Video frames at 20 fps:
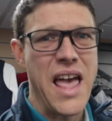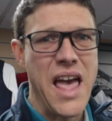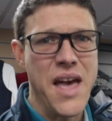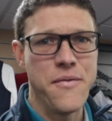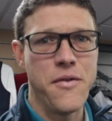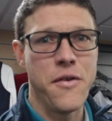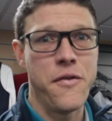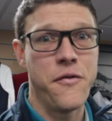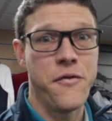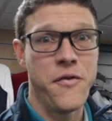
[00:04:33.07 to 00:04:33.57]

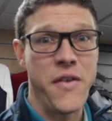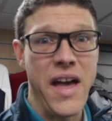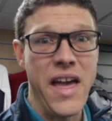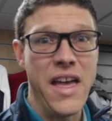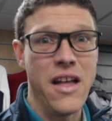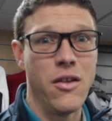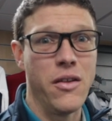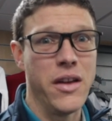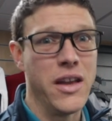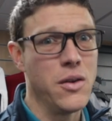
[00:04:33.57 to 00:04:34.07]
ever
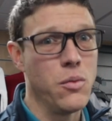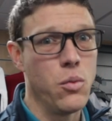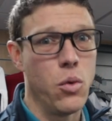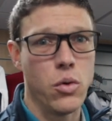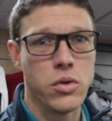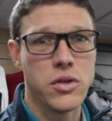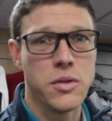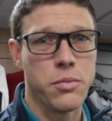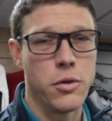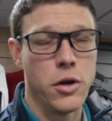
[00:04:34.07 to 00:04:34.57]
fail in
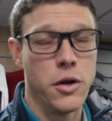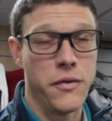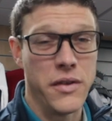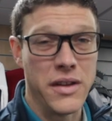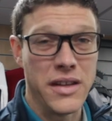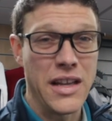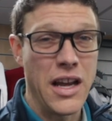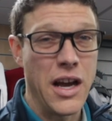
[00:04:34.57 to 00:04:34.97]
waterproofing,